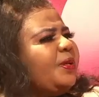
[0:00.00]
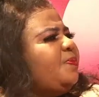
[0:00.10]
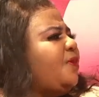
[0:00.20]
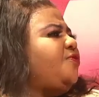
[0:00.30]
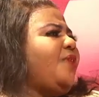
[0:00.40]

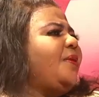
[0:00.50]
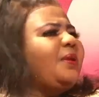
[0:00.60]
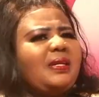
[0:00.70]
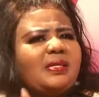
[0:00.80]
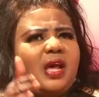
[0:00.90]
Copet
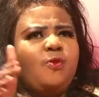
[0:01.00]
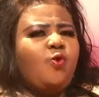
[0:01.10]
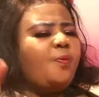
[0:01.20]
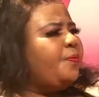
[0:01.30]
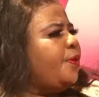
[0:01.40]
Magichan and it
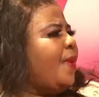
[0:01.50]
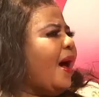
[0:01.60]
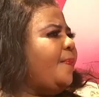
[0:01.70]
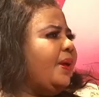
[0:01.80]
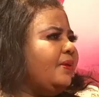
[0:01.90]
will be
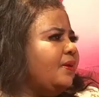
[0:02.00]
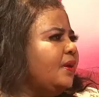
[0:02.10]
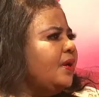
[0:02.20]
baby.